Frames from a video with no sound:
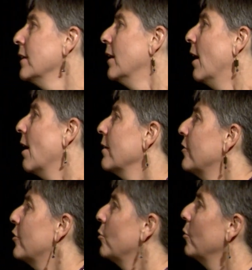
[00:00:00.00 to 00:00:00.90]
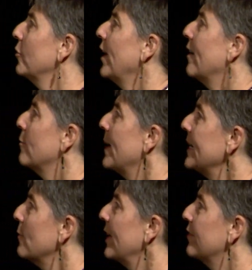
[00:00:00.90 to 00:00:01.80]
Our schools have many
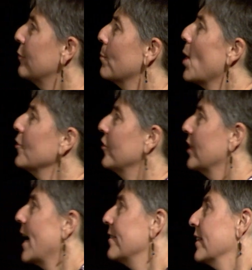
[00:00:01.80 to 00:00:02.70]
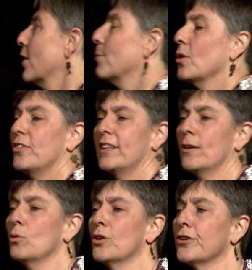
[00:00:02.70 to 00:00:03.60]
ways of marginalizing our
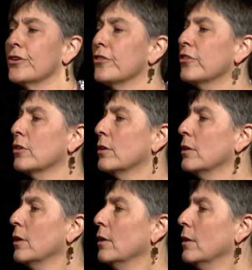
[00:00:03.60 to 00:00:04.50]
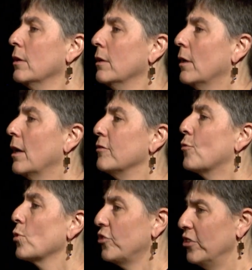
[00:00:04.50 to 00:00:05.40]
multilingual learners.
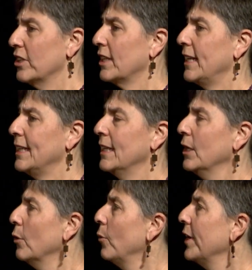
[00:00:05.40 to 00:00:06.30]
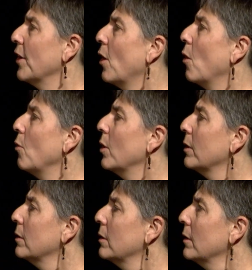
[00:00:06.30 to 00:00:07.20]
Unfortunately, we know,
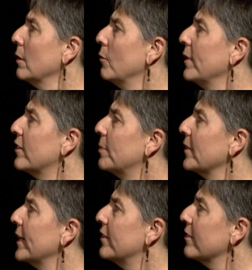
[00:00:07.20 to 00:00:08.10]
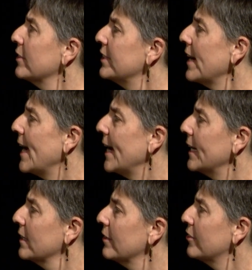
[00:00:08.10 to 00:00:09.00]
we experience every day
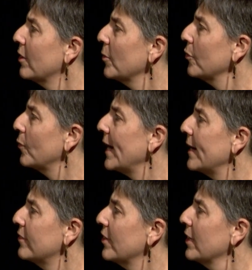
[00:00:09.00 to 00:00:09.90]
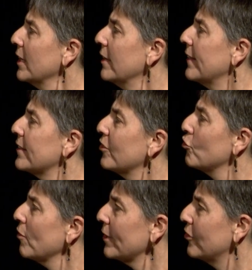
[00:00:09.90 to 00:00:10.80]
some of the ways that the
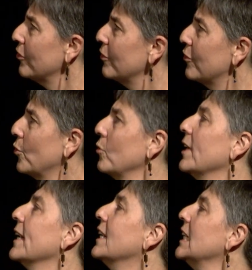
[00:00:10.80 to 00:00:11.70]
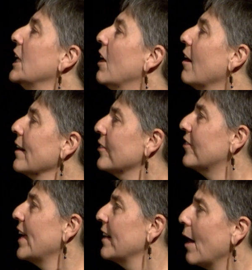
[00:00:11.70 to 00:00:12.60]
structures of schooling aren't
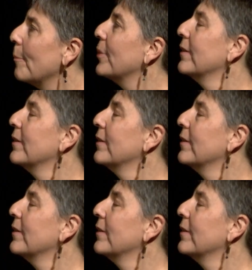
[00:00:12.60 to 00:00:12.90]
set up